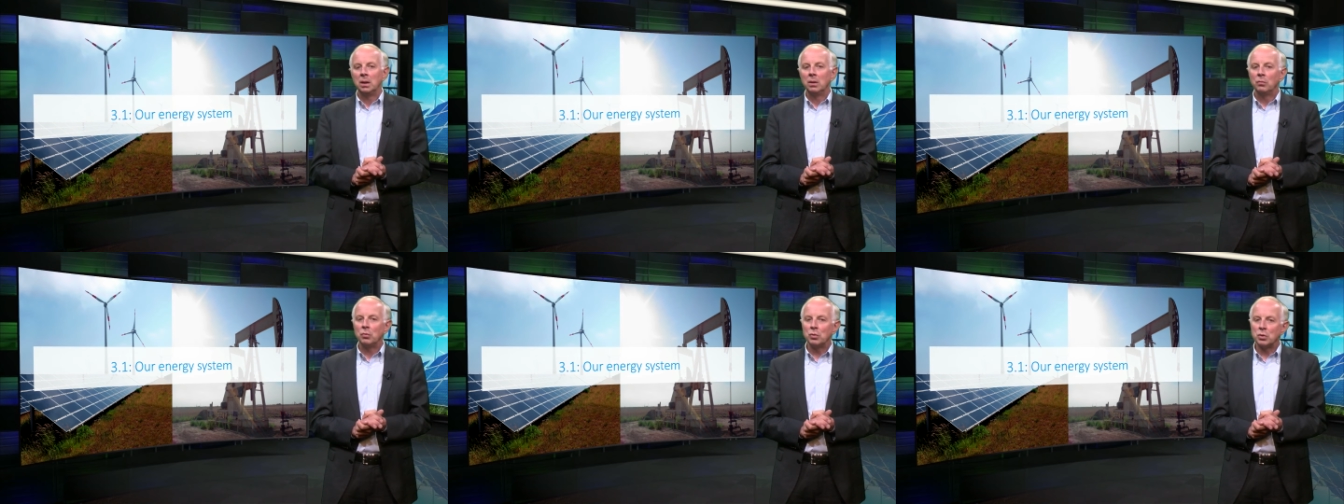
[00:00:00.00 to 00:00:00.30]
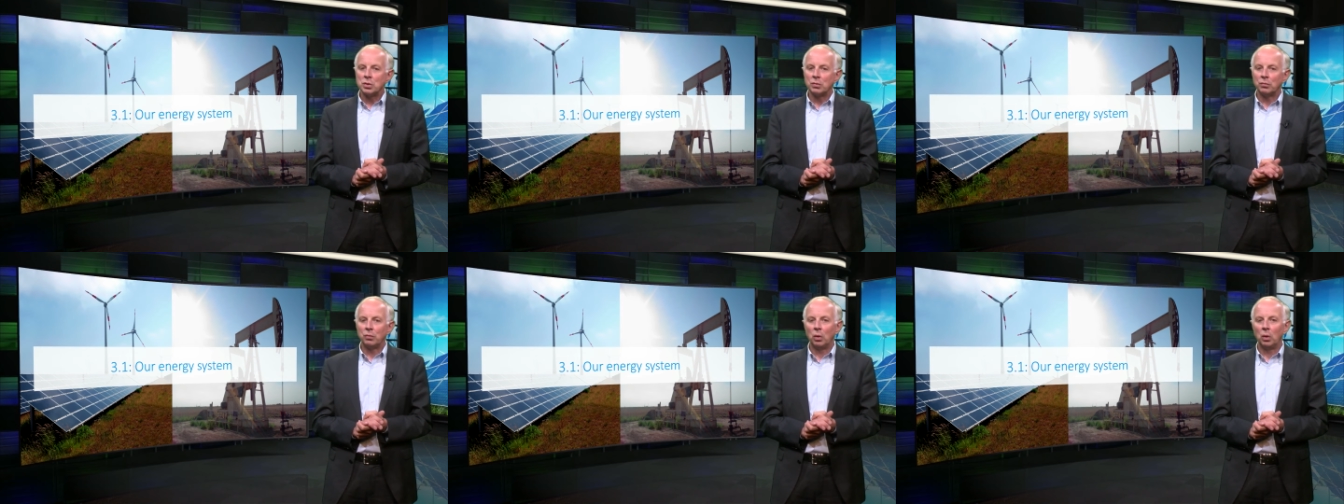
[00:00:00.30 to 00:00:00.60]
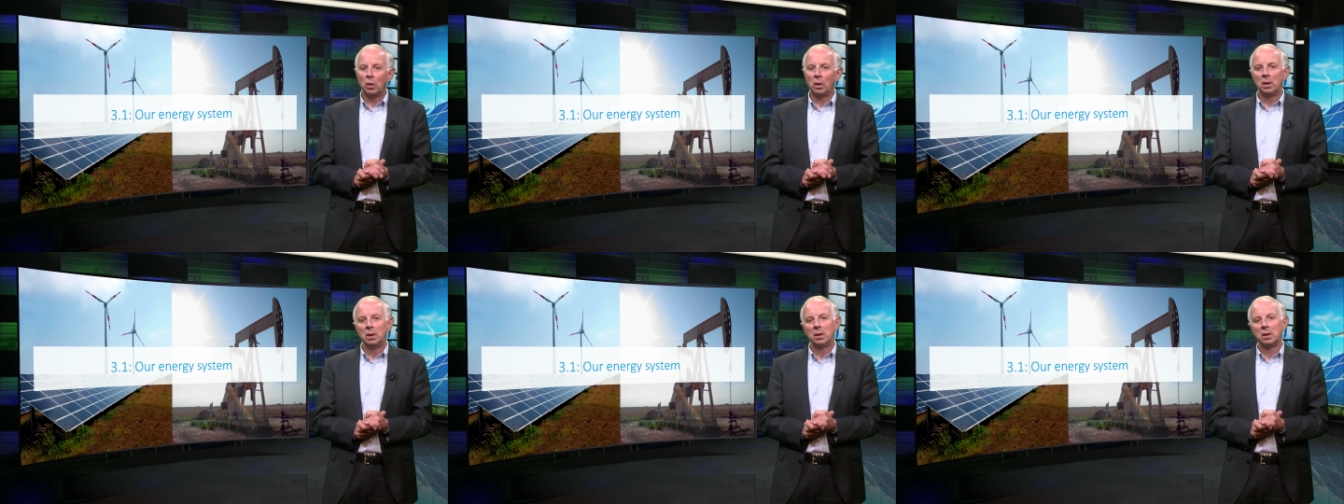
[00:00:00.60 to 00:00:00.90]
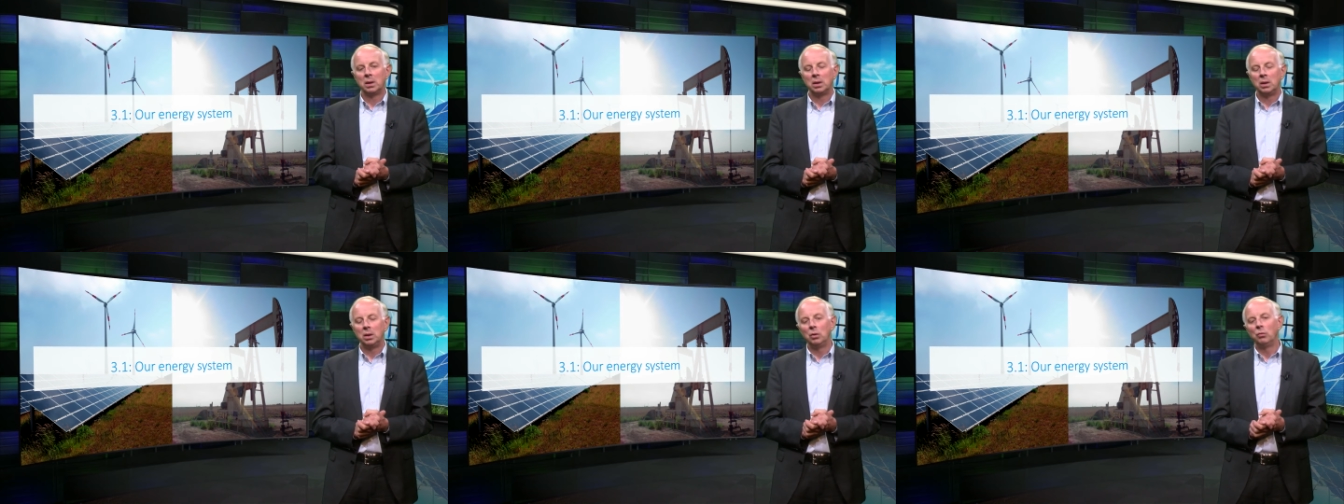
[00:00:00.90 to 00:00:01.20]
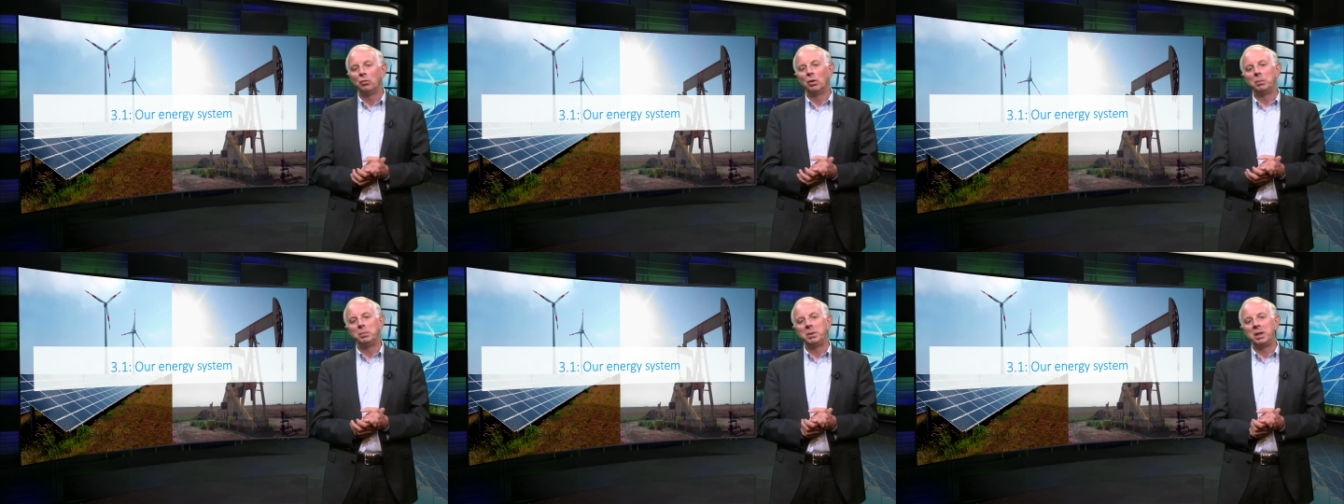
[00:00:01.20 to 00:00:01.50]
First of all,
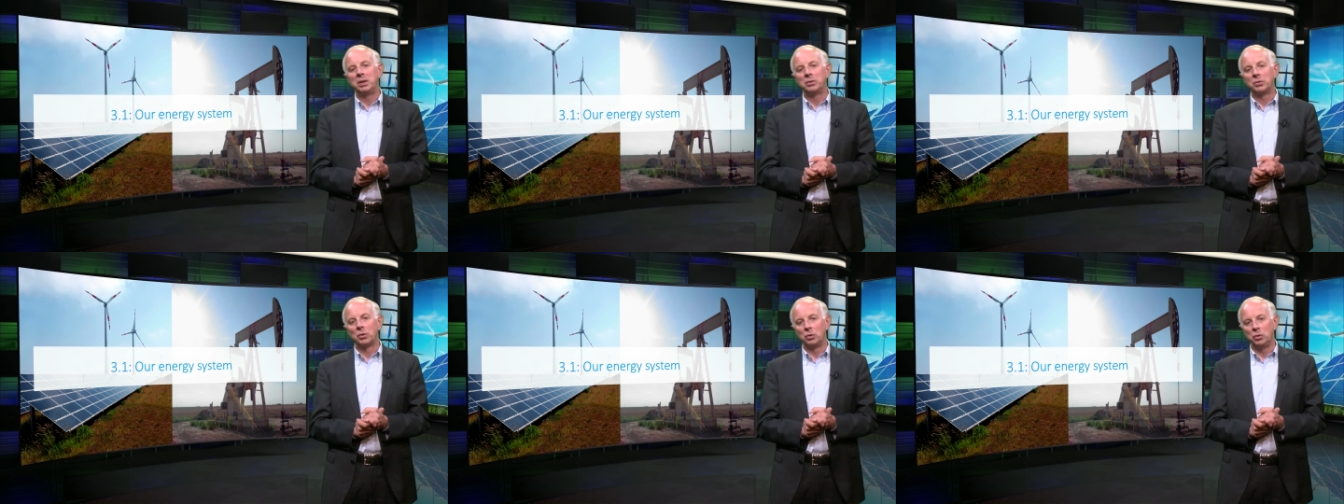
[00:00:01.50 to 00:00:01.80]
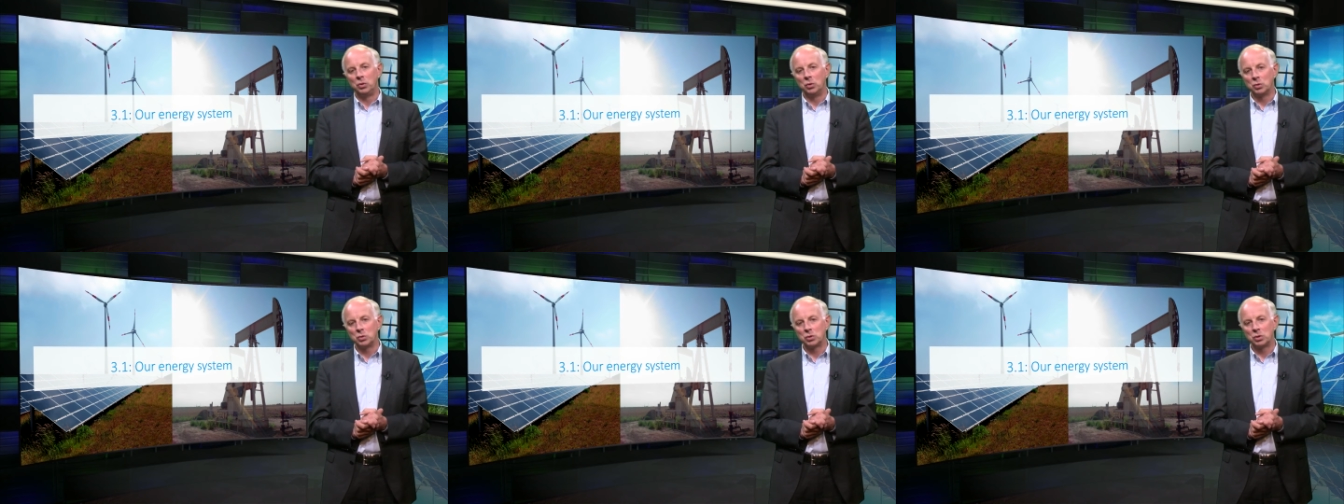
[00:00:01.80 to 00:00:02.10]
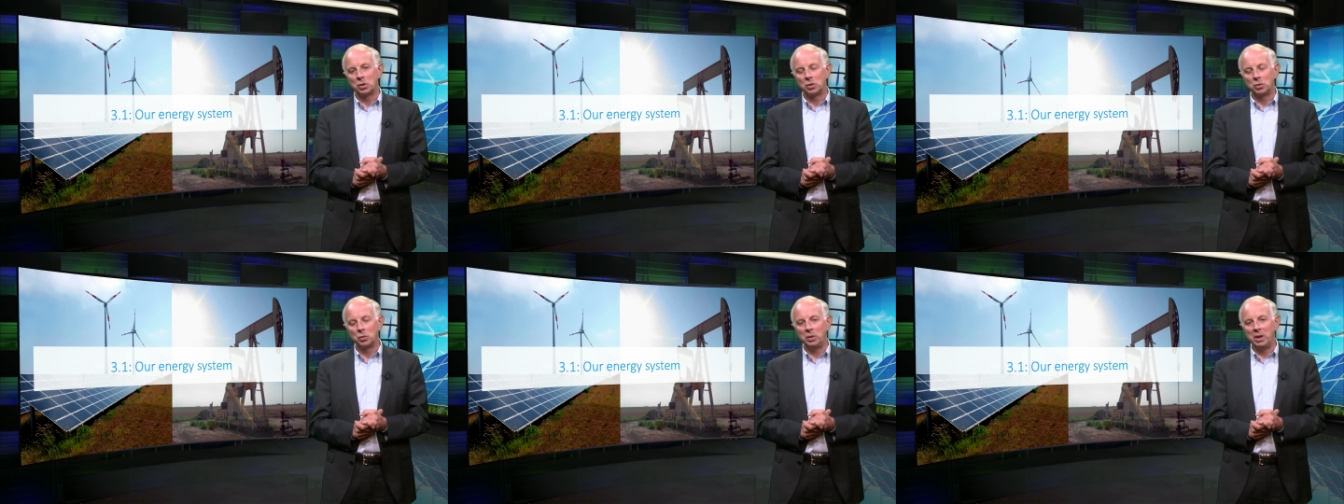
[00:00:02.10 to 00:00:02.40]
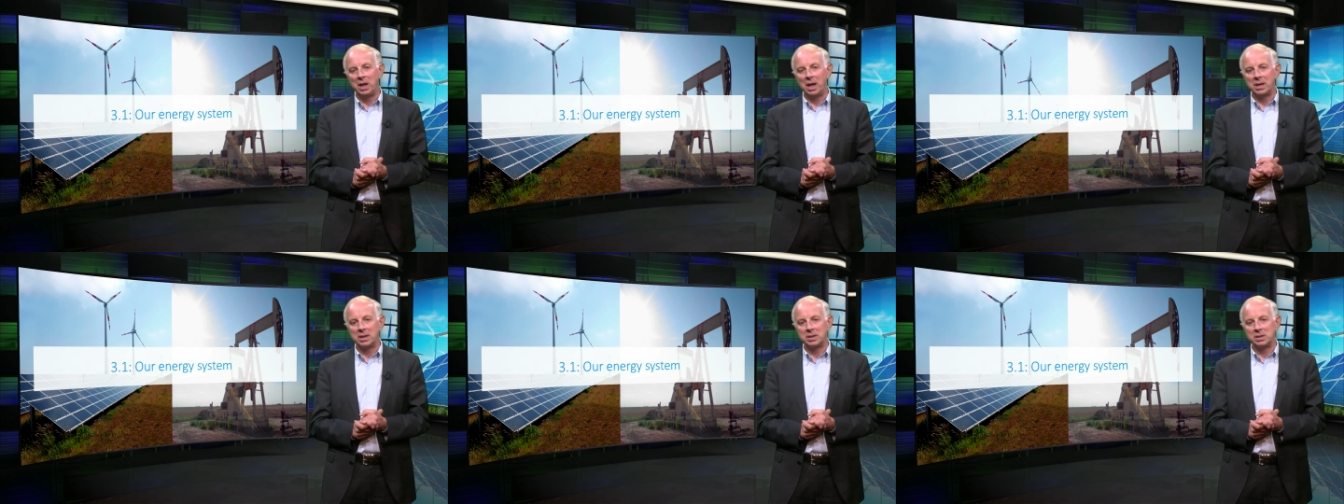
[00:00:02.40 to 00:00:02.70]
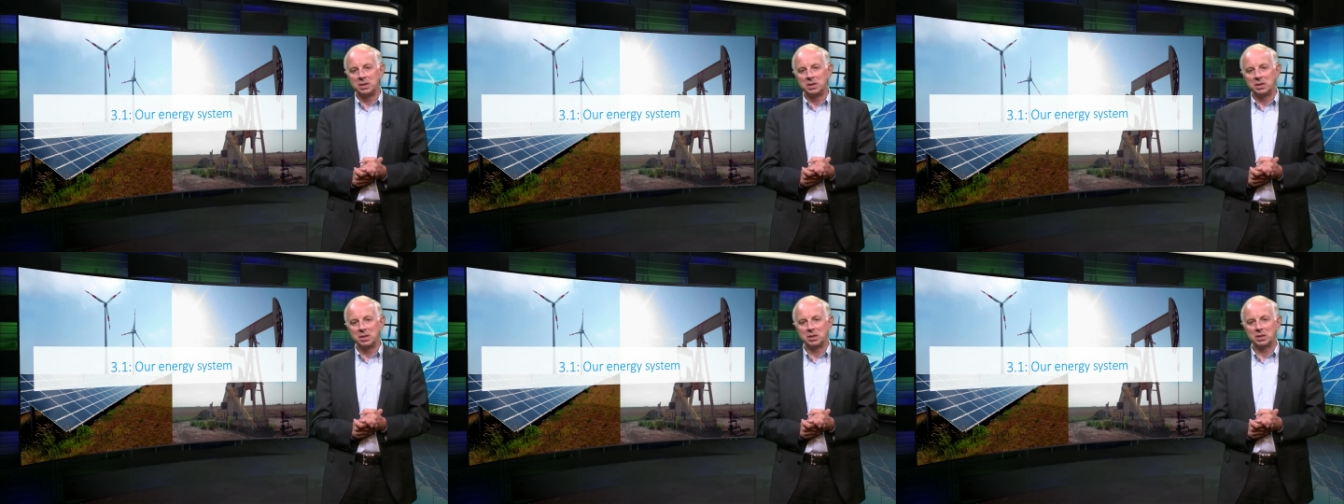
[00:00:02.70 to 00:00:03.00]
you will be introduced to the
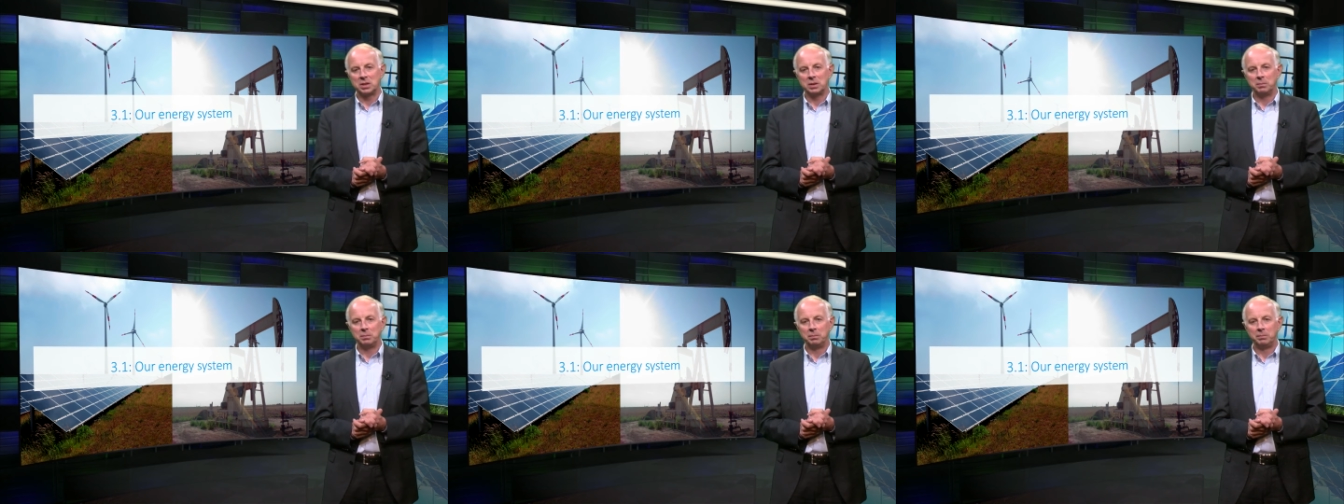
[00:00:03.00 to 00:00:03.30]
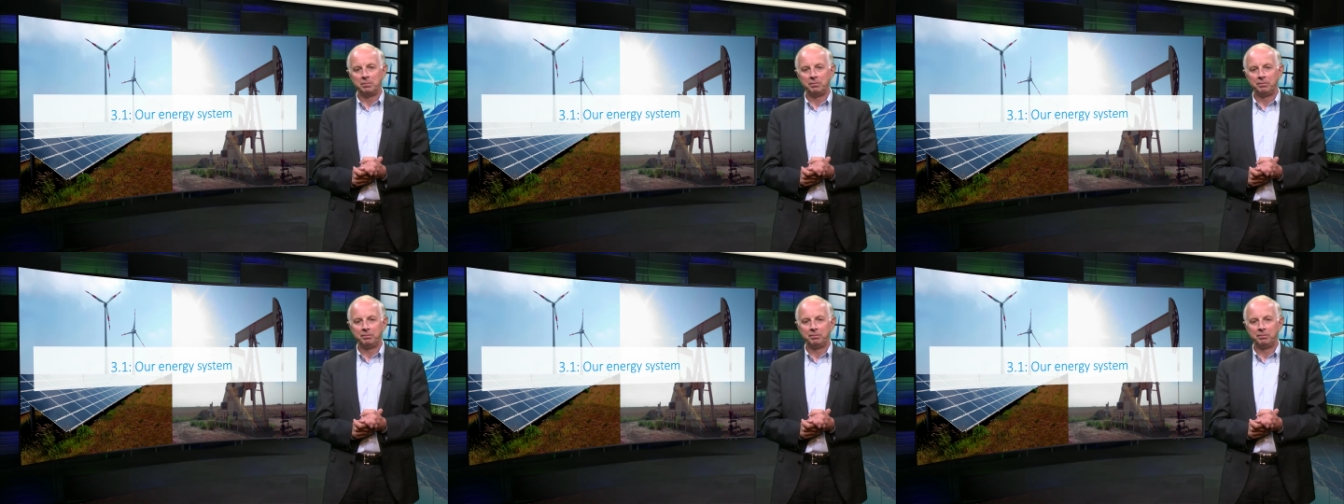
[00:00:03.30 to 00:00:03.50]
energy system.